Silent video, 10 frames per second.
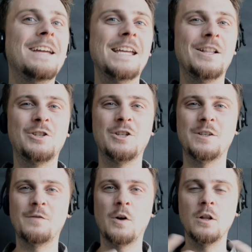English is
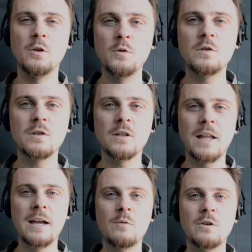a very loose
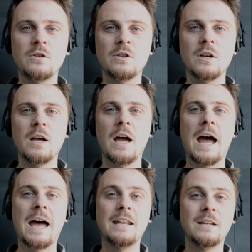language,
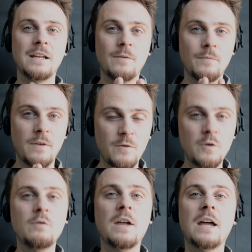and if you
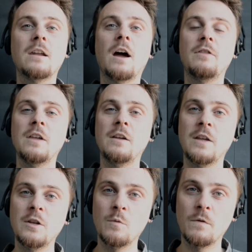do that, I think
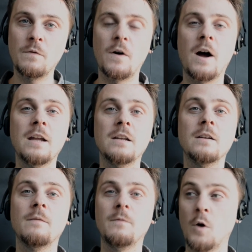that you will find,
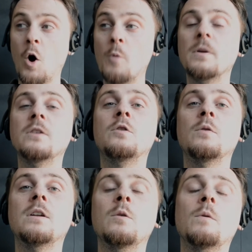if you're open to
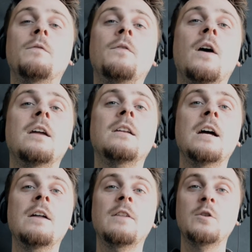it, you will find
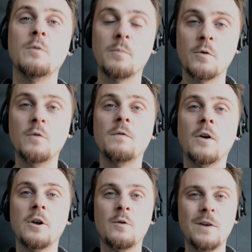that you improve
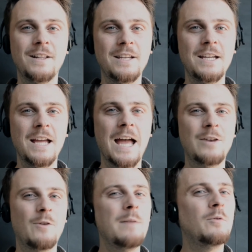very quickly, and
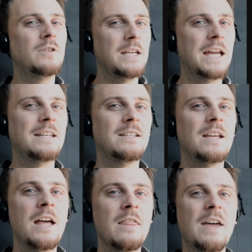you're able to get
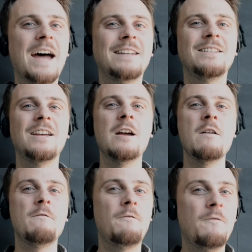that
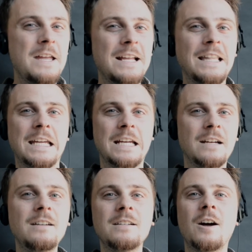
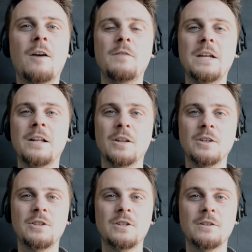feeling of
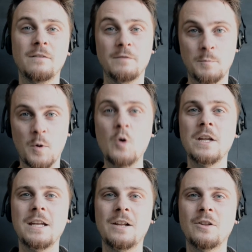English,
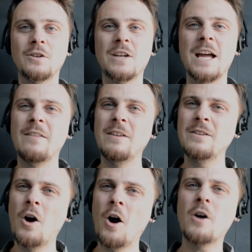spoken English,
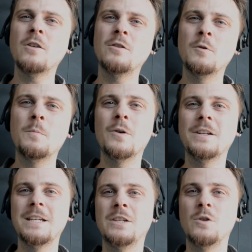that's hard to
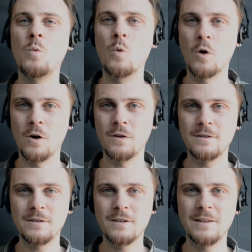put into
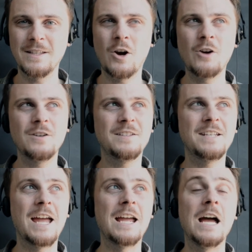words. That's hard to
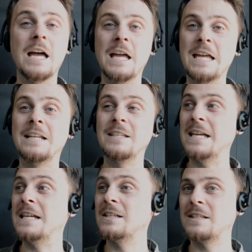say, it
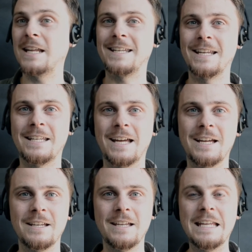is da-da-da.
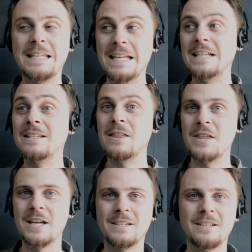It is
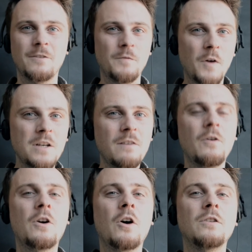this. It's very
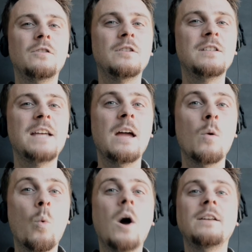difficult to say
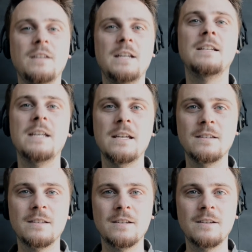what it
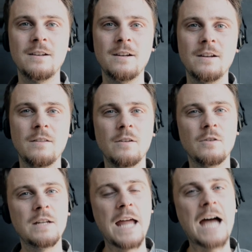is.
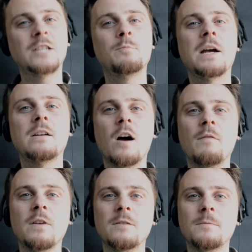There's an aspect
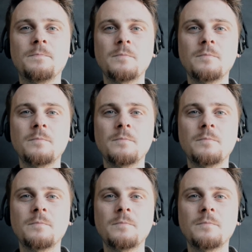of it